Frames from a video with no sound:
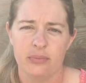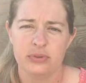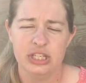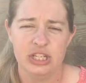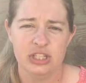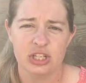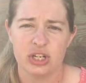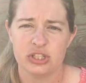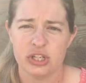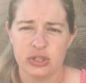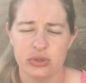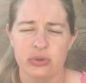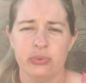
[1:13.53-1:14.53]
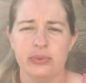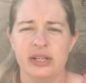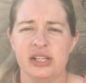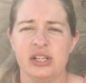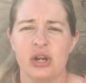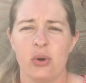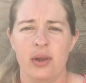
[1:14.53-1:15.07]
teaching our children to
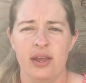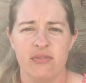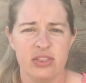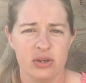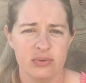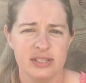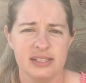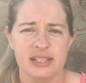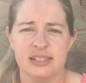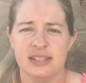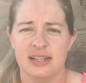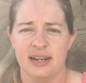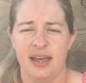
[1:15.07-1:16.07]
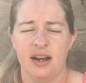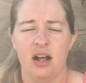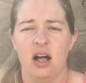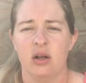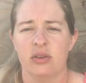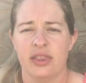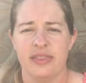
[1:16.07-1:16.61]
read, you know, if they're resistant at
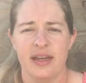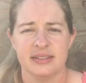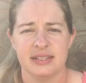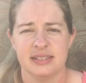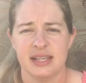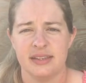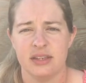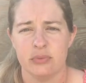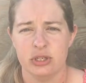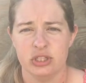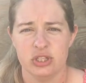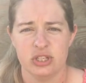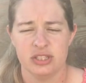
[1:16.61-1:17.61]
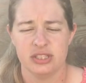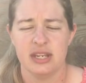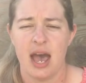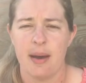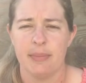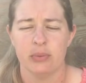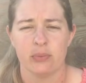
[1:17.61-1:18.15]
all, then that's a sign that we should just
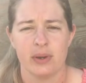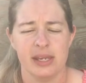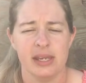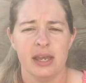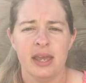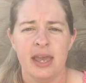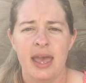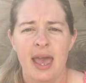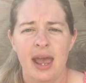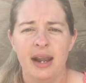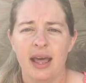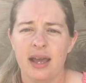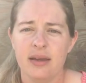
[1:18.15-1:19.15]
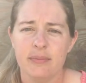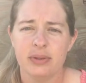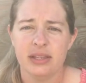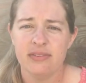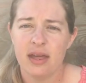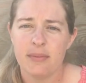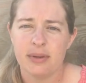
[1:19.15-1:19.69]
stop and wait. And I
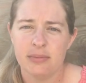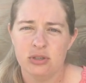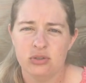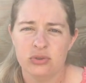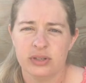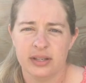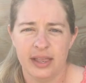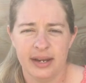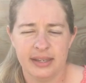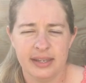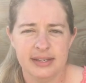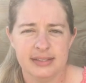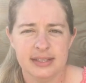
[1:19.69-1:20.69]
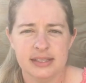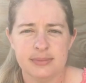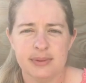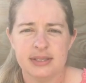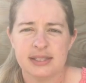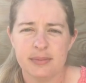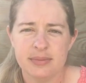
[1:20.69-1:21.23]
believe that may be true in a lot of cases,
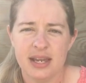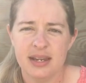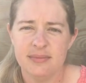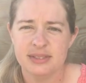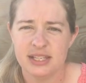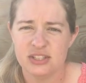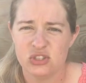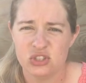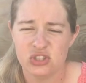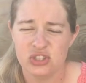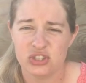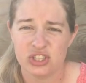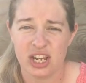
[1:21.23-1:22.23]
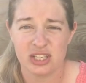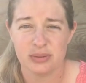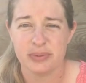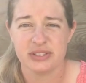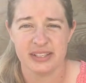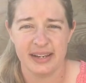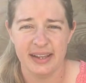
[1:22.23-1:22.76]
but sometimes that's just your child's
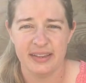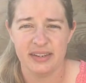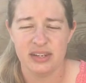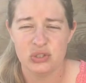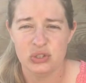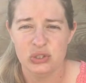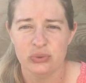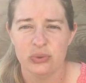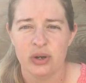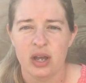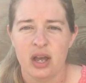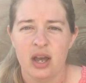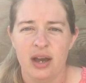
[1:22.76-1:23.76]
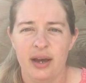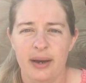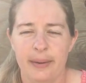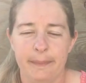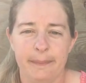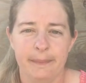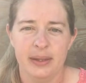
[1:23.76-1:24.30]
personality too.
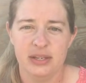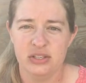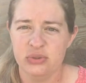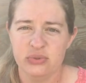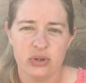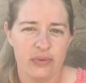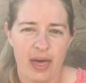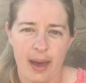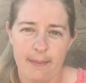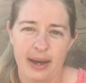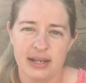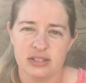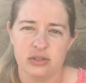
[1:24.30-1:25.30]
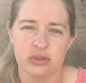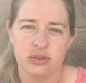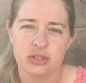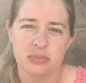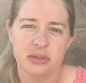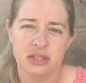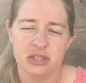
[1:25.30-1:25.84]
And you know that best, so you
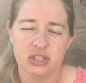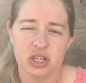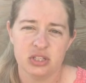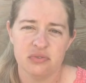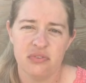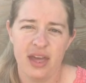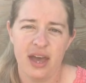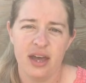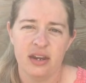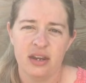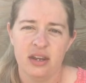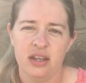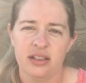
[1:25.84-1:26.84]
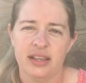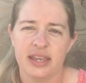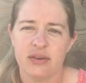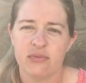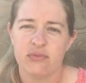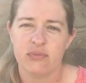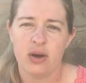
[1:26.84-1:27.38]
should be the judge of that. Like,